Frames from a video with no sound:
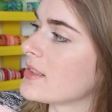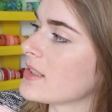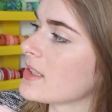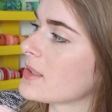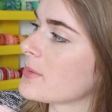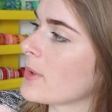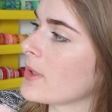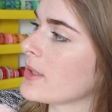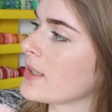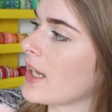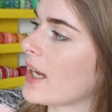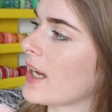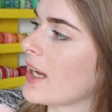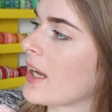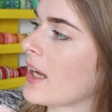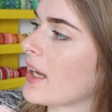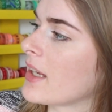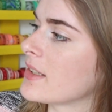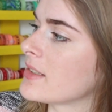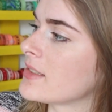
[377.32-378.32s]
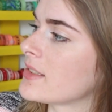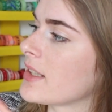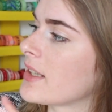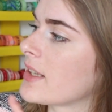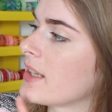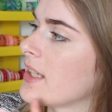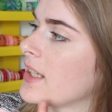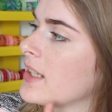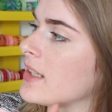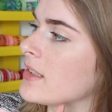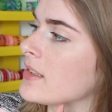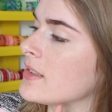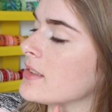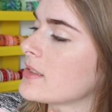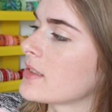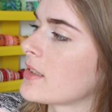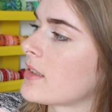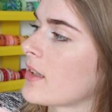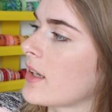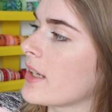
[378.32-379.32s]
there's this one that has
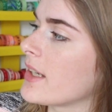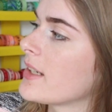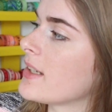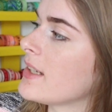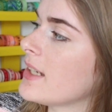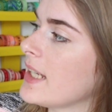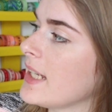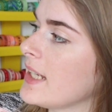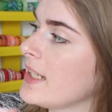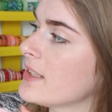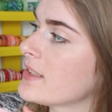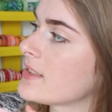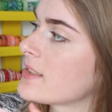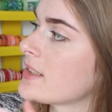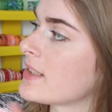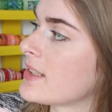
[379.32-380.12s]
things like niece,